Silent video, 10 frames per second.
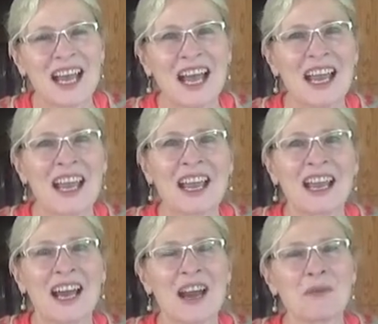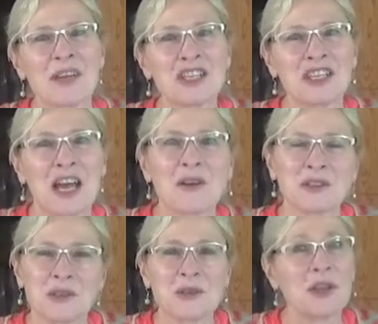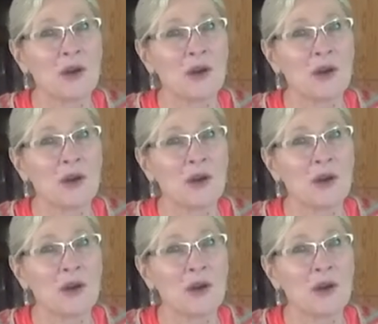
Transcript: I reached out to the